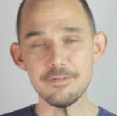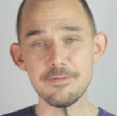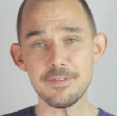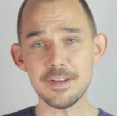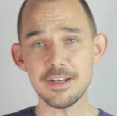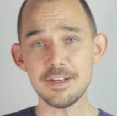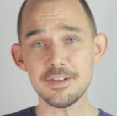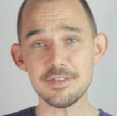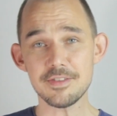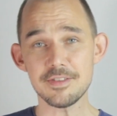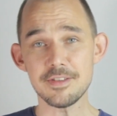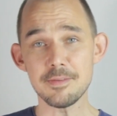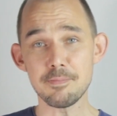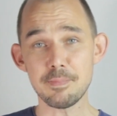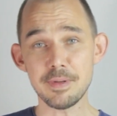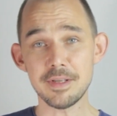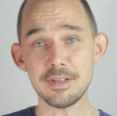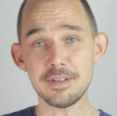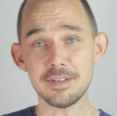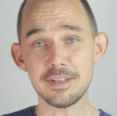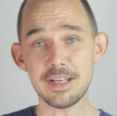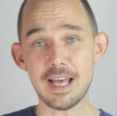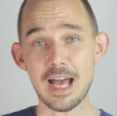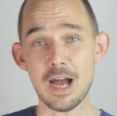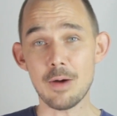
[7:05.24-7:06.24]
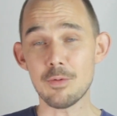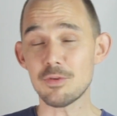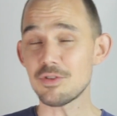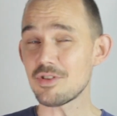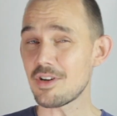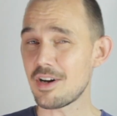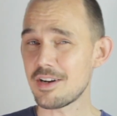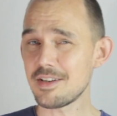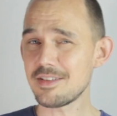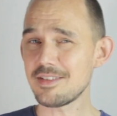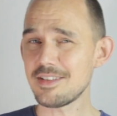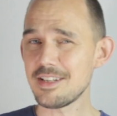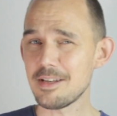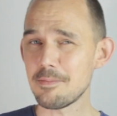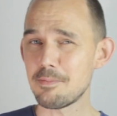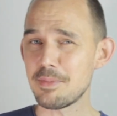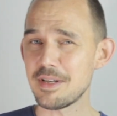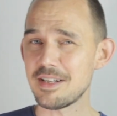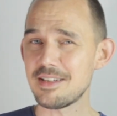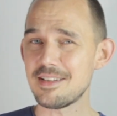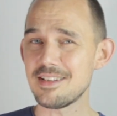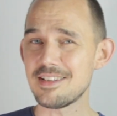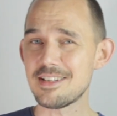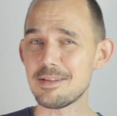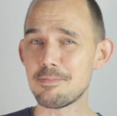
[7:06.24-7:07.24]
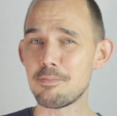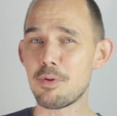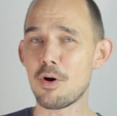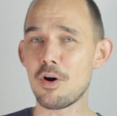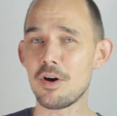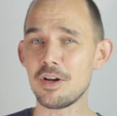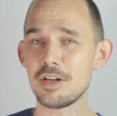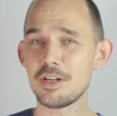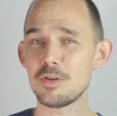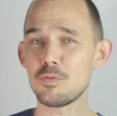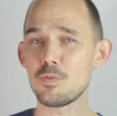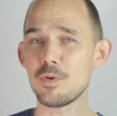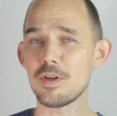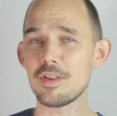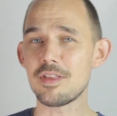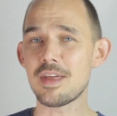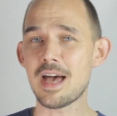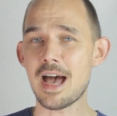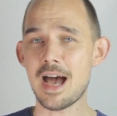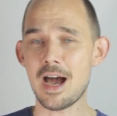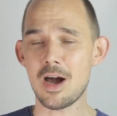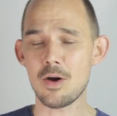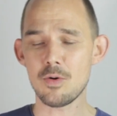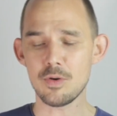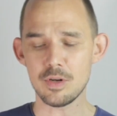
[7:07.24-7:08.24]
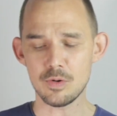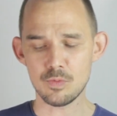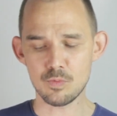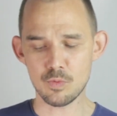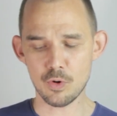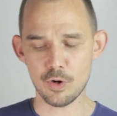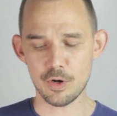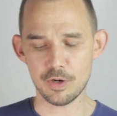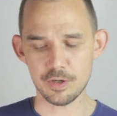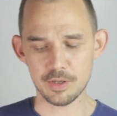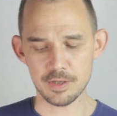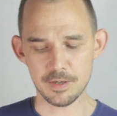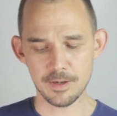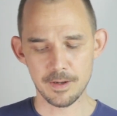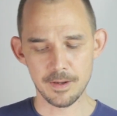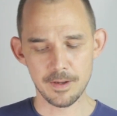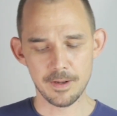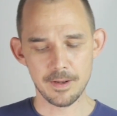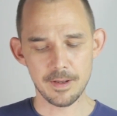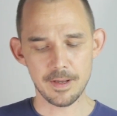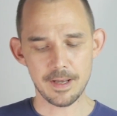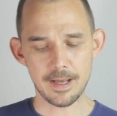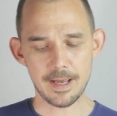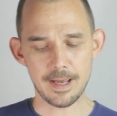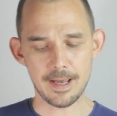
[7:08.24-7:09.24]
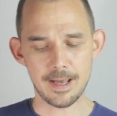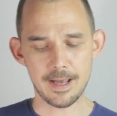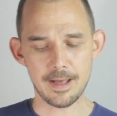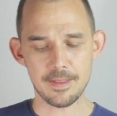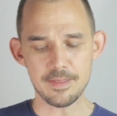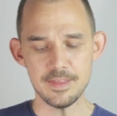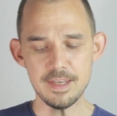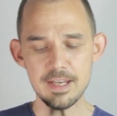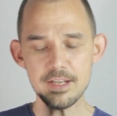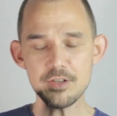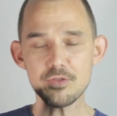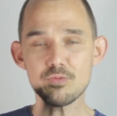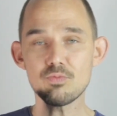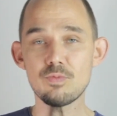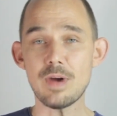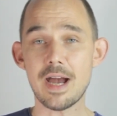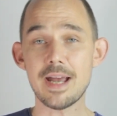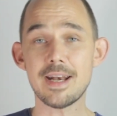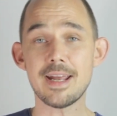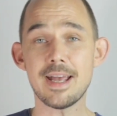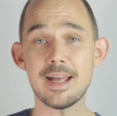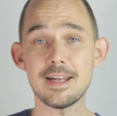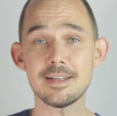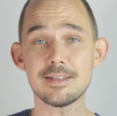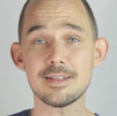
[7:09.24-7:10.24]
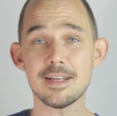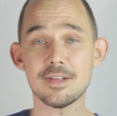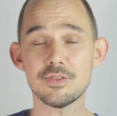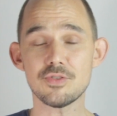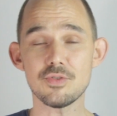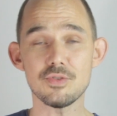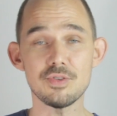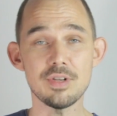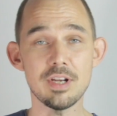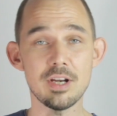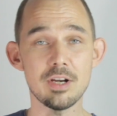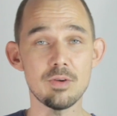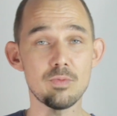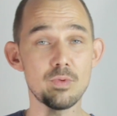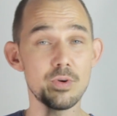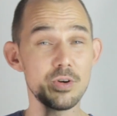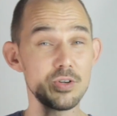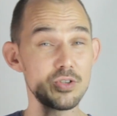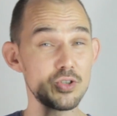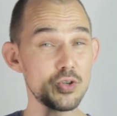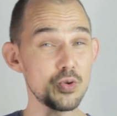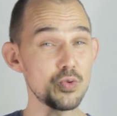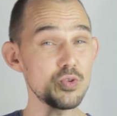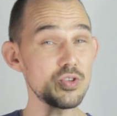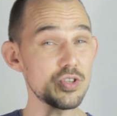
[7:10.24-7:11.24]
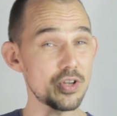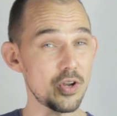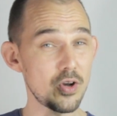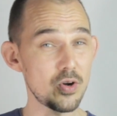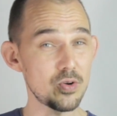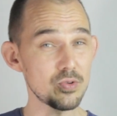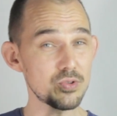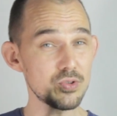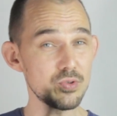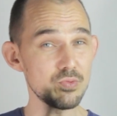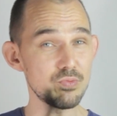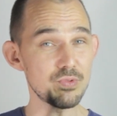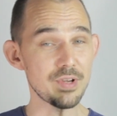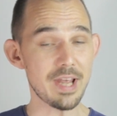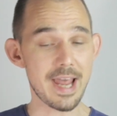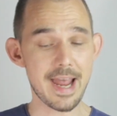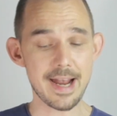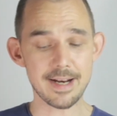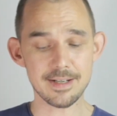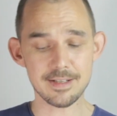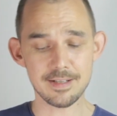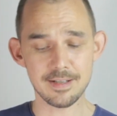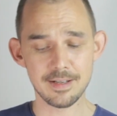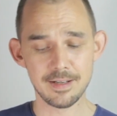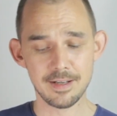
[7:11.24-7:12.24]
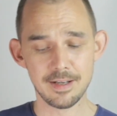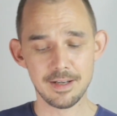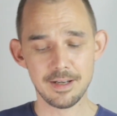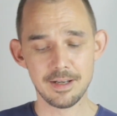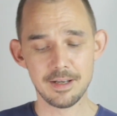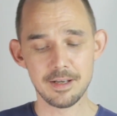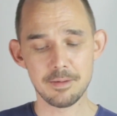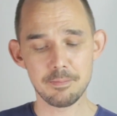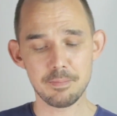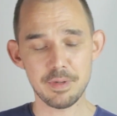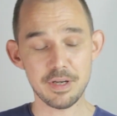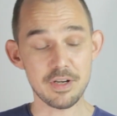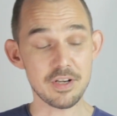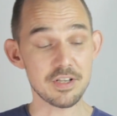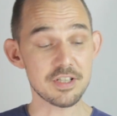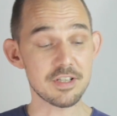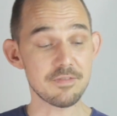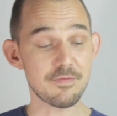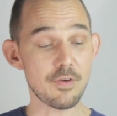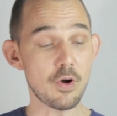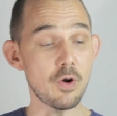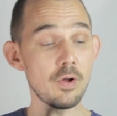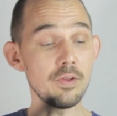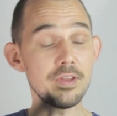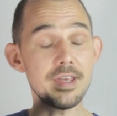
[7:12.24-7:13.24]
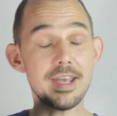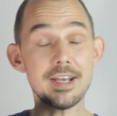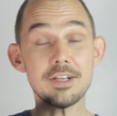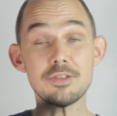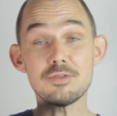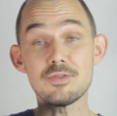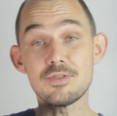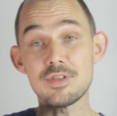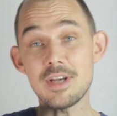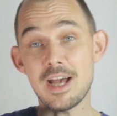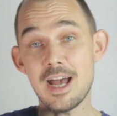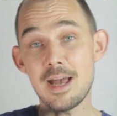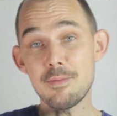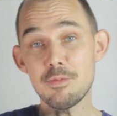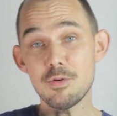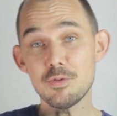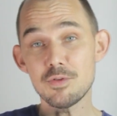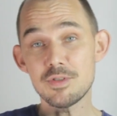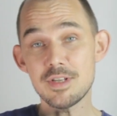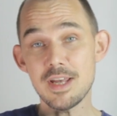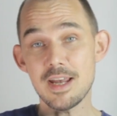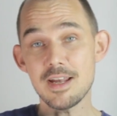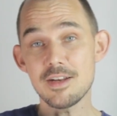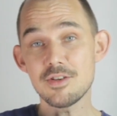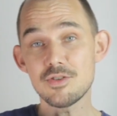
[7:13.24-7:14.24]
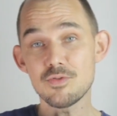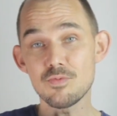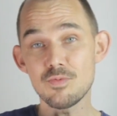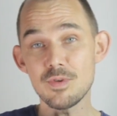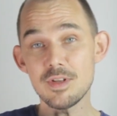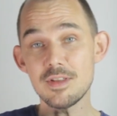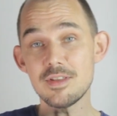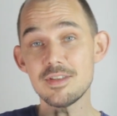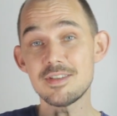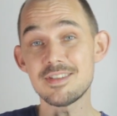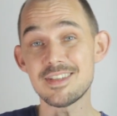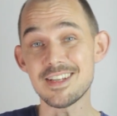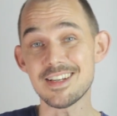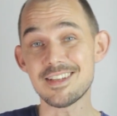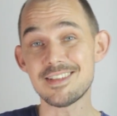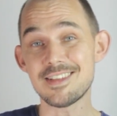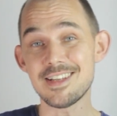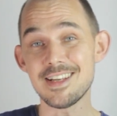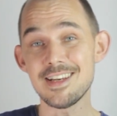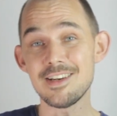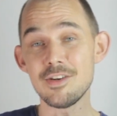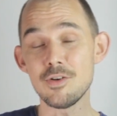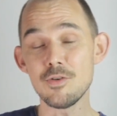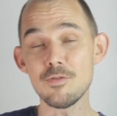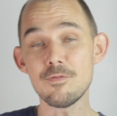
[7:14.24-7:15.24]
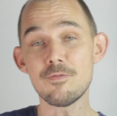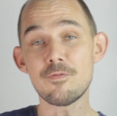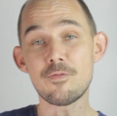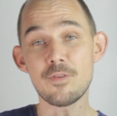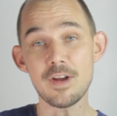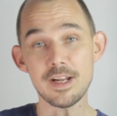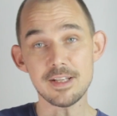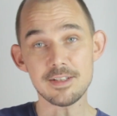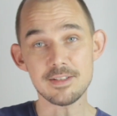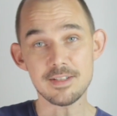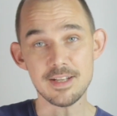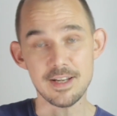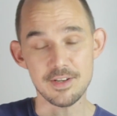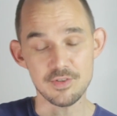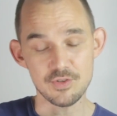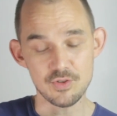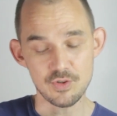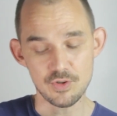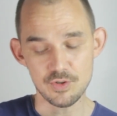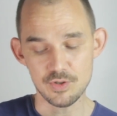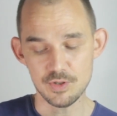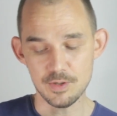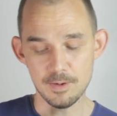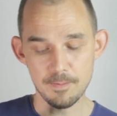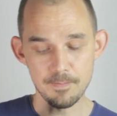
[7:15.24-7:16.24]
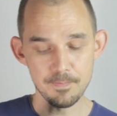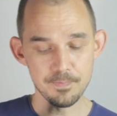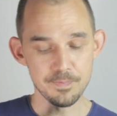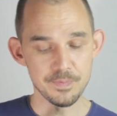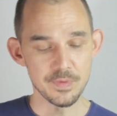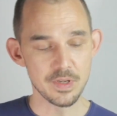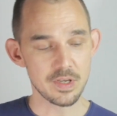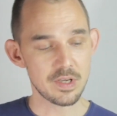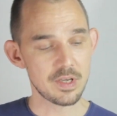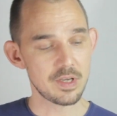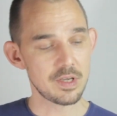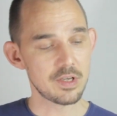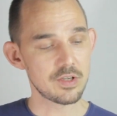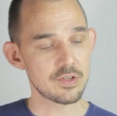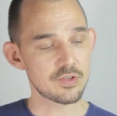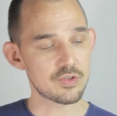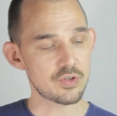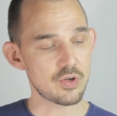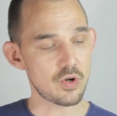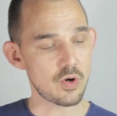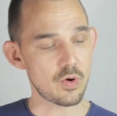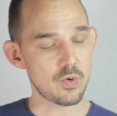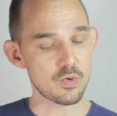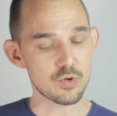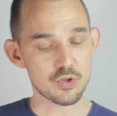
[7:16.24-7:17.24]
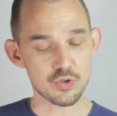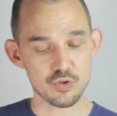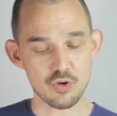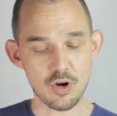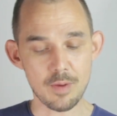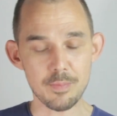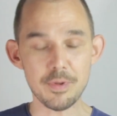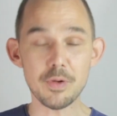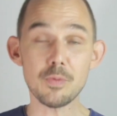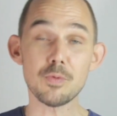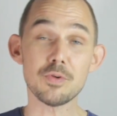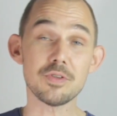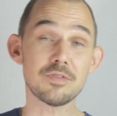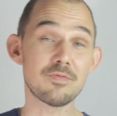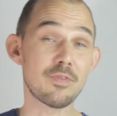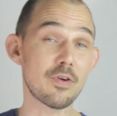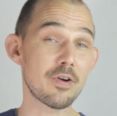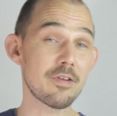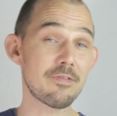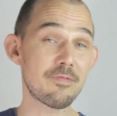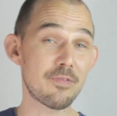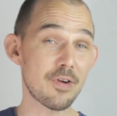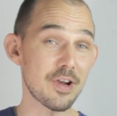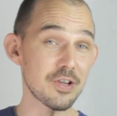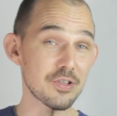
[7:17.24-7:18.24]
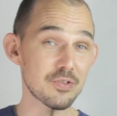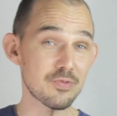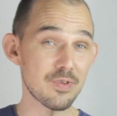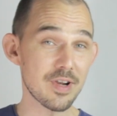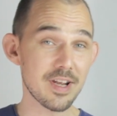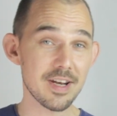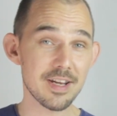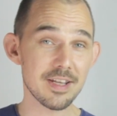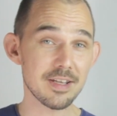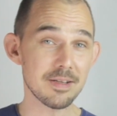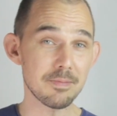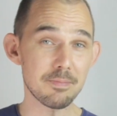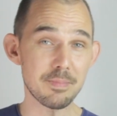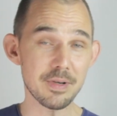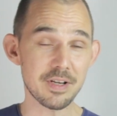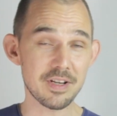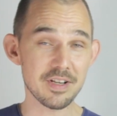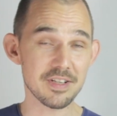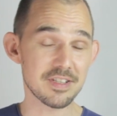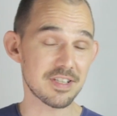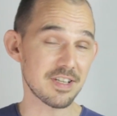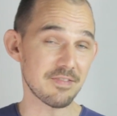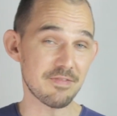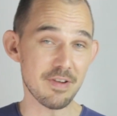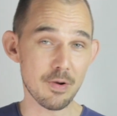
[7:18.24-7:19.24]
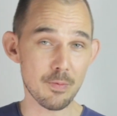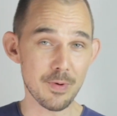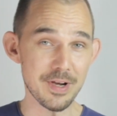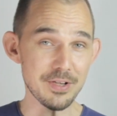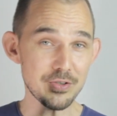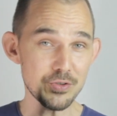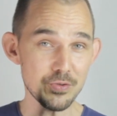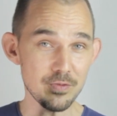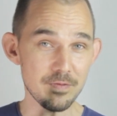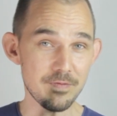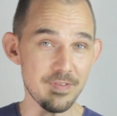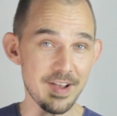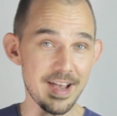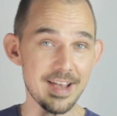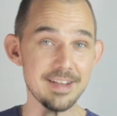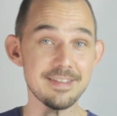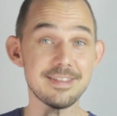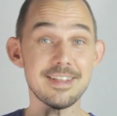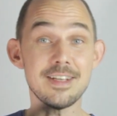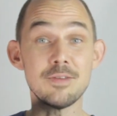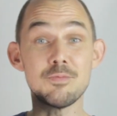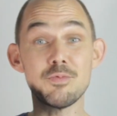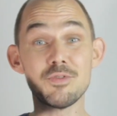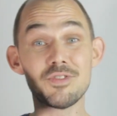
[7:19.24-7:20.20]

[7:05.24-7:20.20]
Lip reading: finished the build, I was honestly a bit disappointed with how it worked. These right-hand sensors here were too slow to react because of all the extra time it was taking to read the 16 new fret sensors. So strumming was very frustrating because if I went too fast, it